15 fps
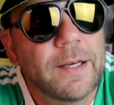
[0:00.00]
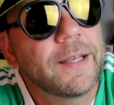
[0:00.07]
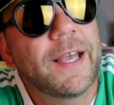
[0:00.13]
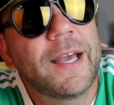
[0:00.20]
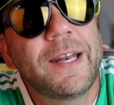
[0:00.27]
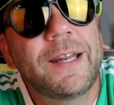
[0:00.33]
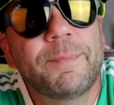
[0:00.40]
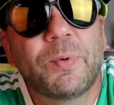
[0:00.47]

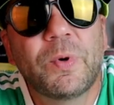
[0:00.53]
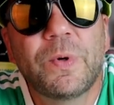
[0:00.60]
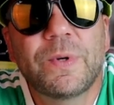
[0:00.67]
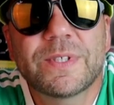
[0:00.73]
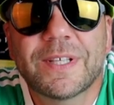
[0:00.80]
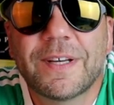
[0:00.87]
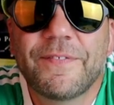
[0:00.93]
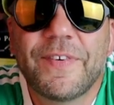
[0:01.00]
Ken and
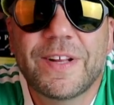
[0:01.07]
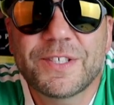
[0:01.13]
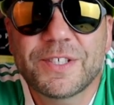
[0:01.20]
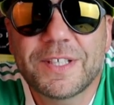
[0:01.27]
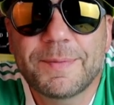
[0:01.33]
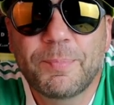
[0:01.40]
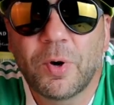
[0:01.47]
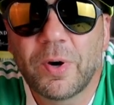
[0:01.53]
Bruce
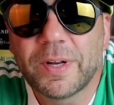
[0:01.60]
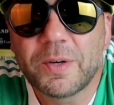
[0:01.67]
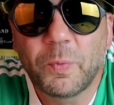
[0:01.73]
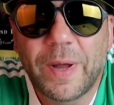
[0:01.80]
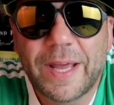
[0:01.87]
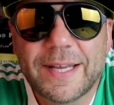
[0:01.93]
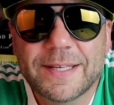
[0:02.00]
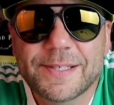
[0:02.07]
eventually parted
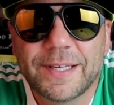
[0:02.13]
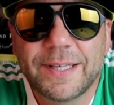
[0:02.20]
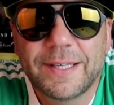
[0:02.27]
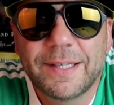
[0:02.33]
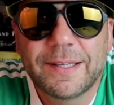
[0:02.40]
ways, and